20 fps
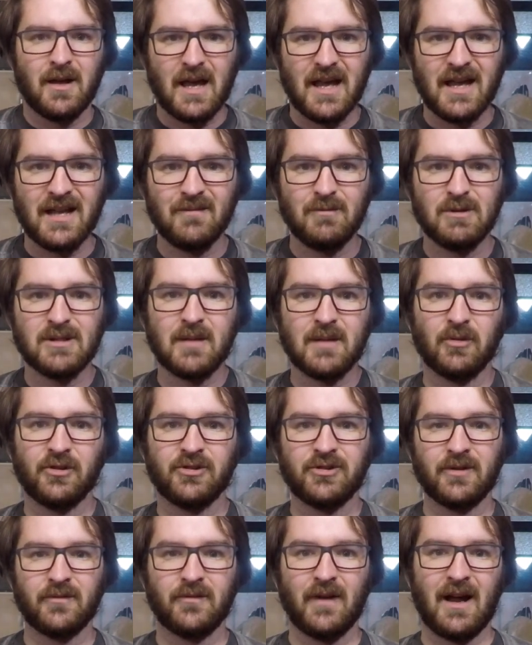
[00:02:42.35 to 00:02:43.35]
It was able to
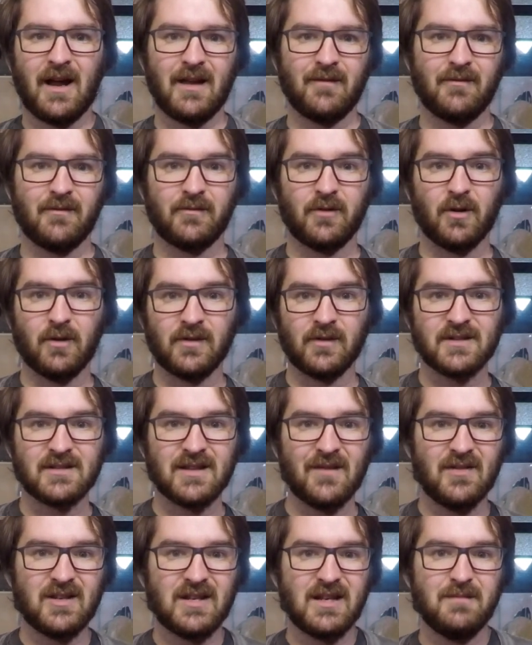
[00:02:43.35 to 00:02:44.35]
survive for over
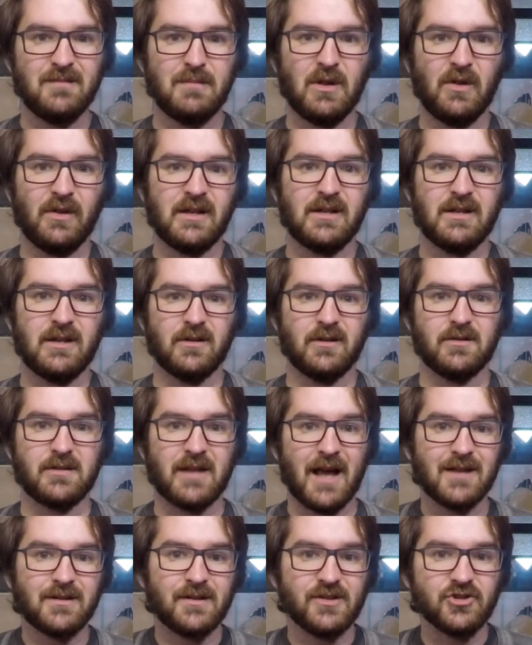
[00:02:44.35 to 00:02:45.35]
seventeen million years
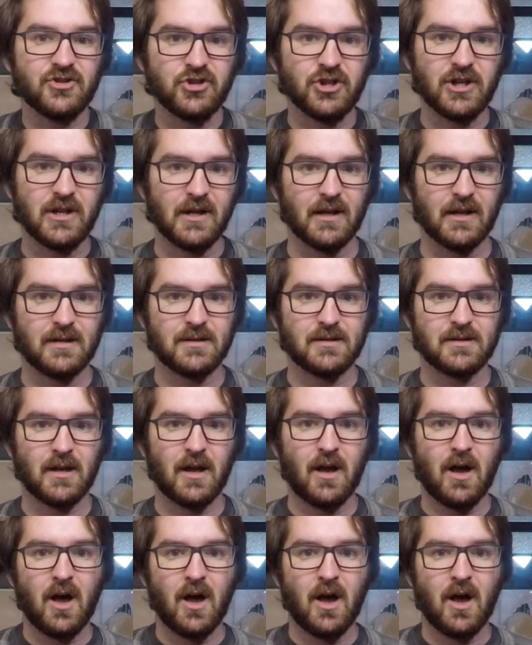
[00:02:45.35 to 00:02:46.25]
as a genus